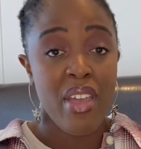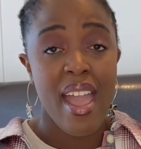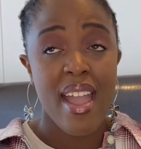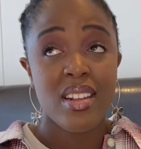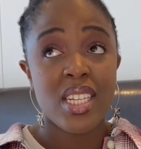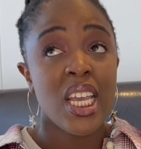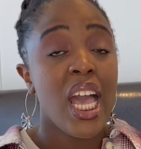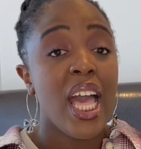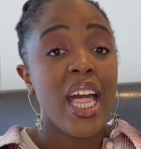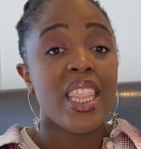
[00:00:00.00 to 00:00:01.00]
And
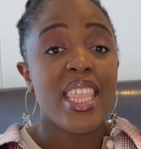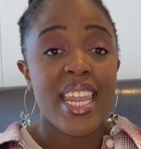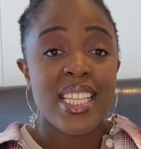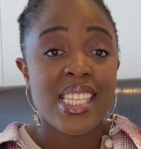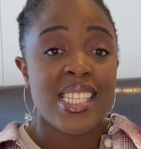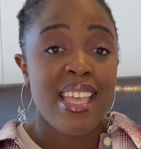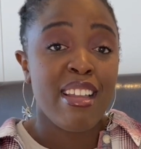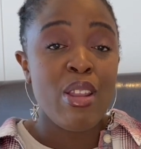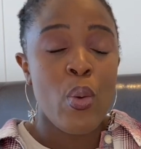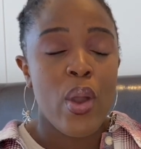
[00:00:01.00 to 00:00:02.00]
that is
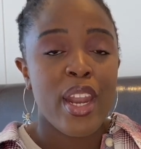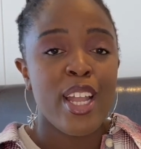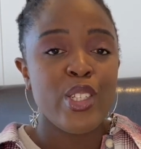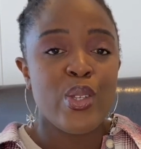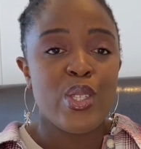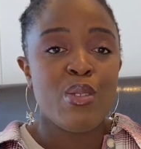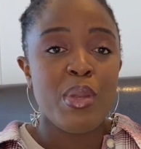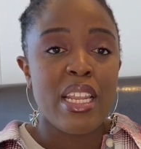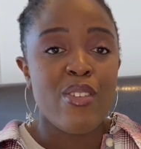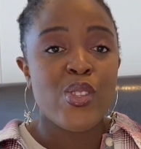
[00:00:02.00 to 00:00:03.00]
exactly what I choose to believe.